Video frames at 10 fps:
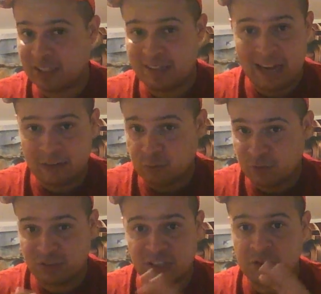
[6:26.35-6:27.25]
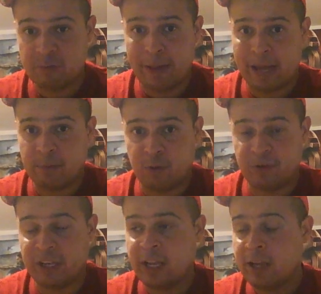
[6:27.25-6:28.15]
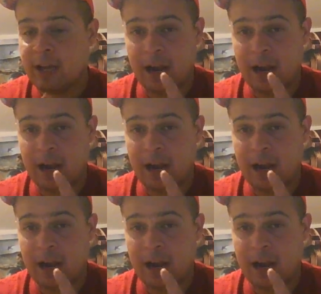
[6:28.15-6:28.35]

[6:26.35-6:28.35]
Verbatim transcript: He did not do a single bad movie.